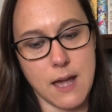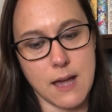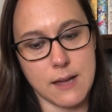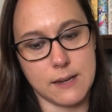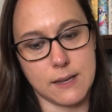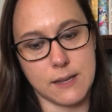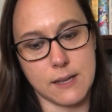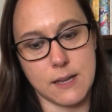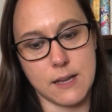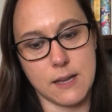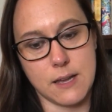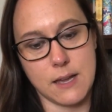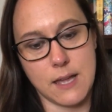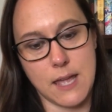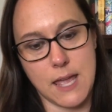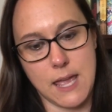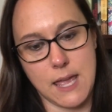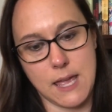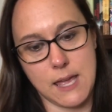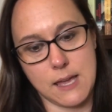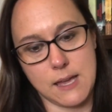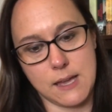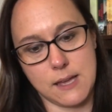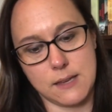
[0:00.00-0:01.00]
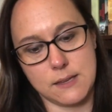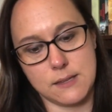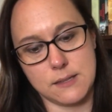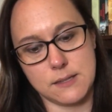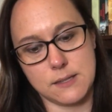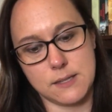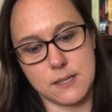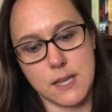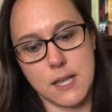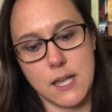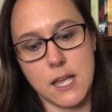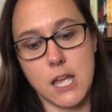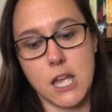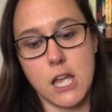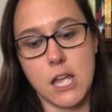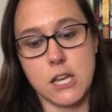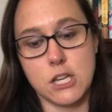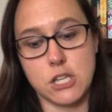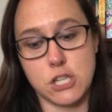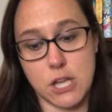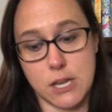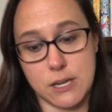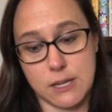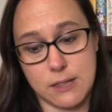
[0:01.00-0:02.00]
Annika and
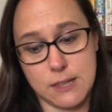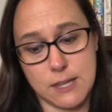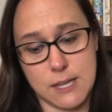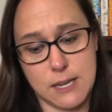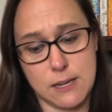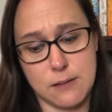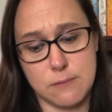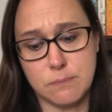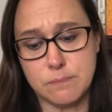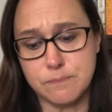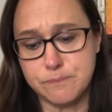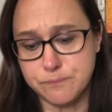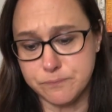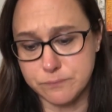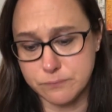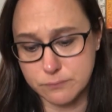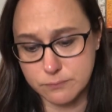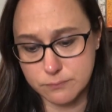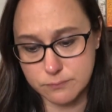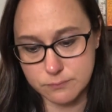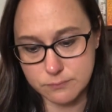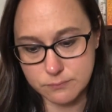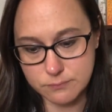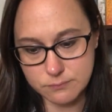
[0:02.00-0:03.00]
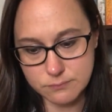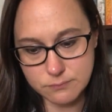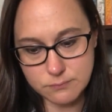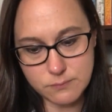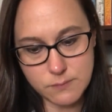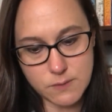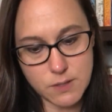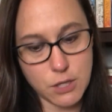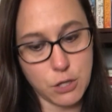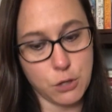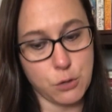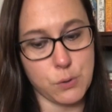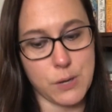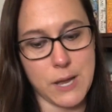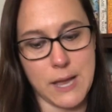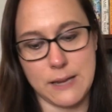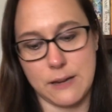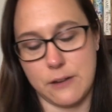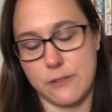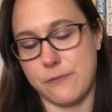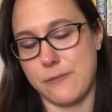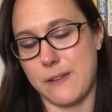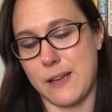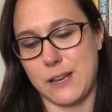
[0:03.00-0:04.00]
Jonathan, who
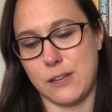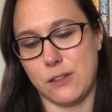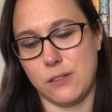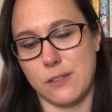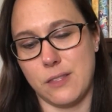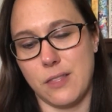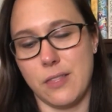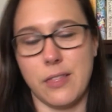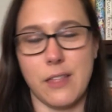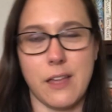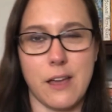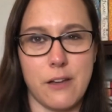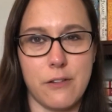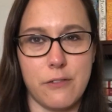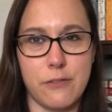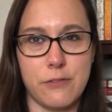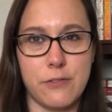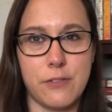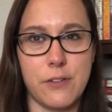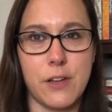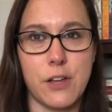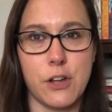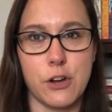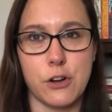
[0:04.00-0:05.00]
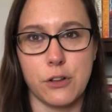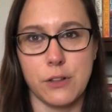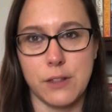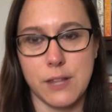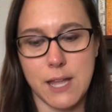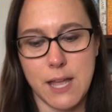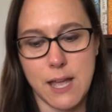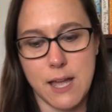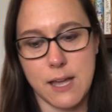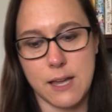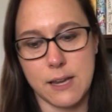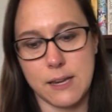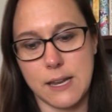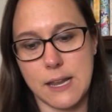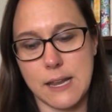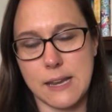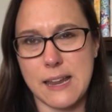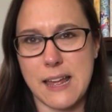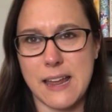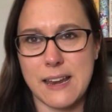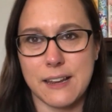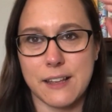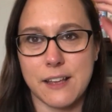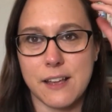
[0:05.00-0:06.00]
kind of find love early on.
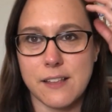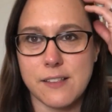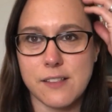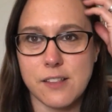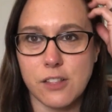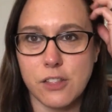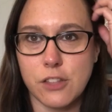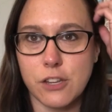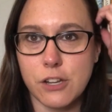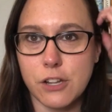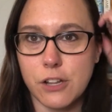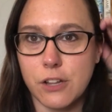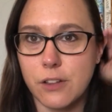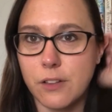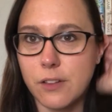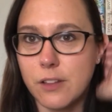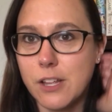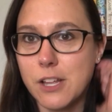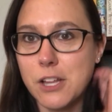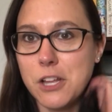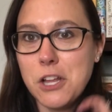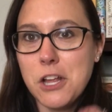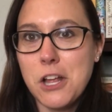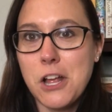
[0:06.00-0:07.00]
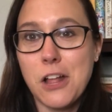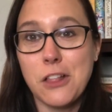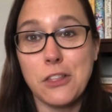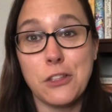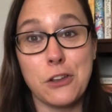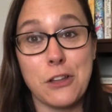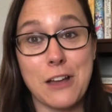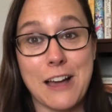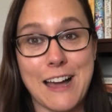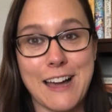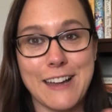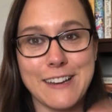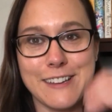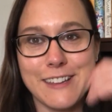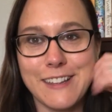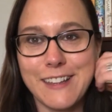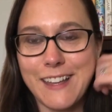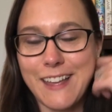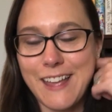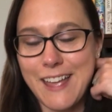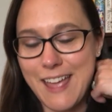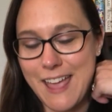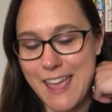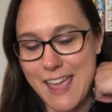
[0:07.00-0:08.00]
And Annika's a little little odd.
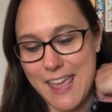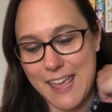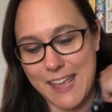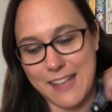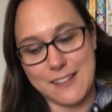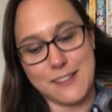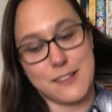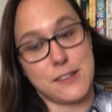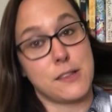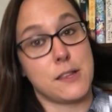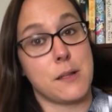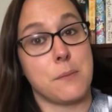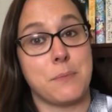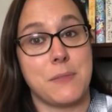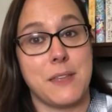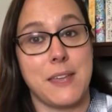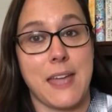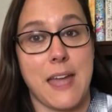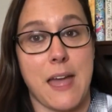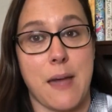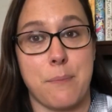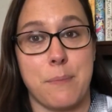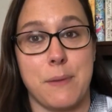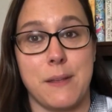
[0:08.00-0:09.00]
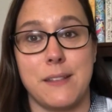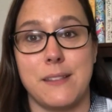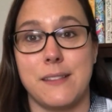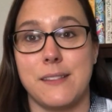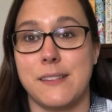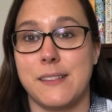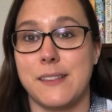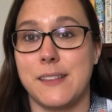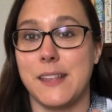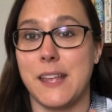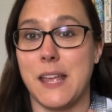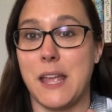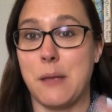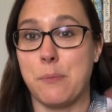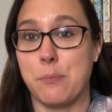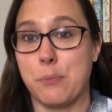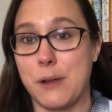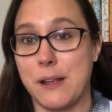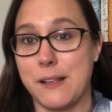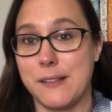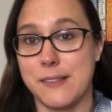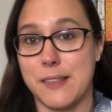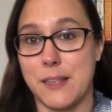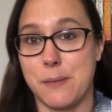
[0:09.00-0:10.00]
And something happens,
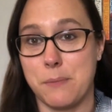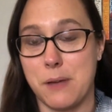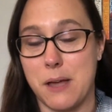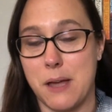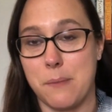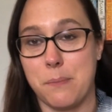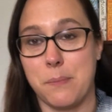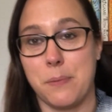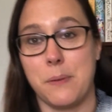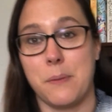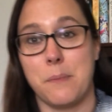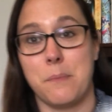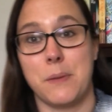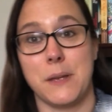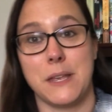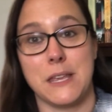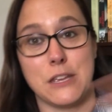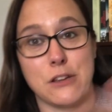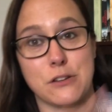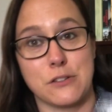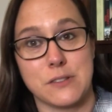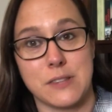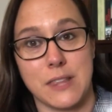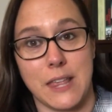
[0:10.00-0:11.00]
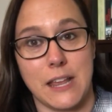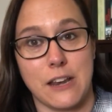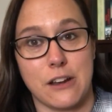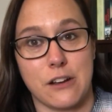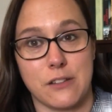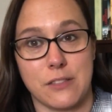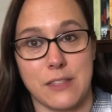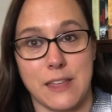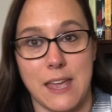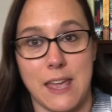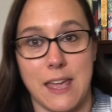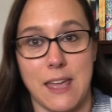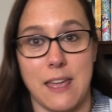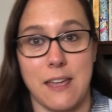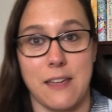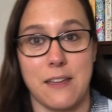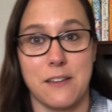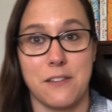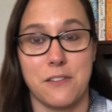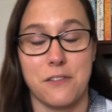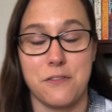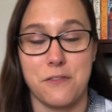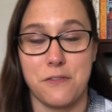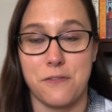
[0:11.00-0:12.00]
it breaks them up, but years later they
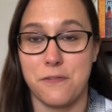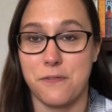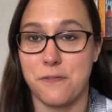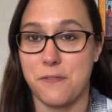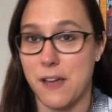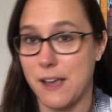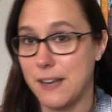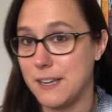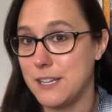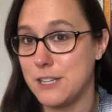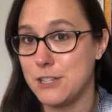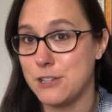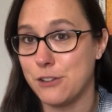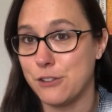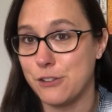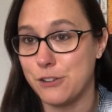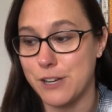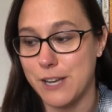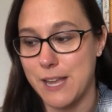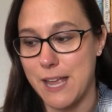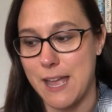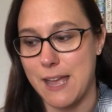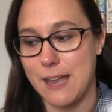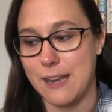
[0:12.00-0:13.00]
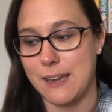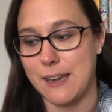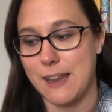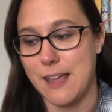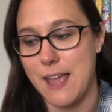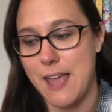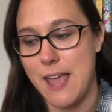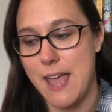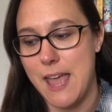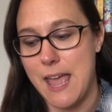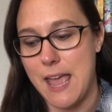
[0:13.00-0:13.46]
find each other again,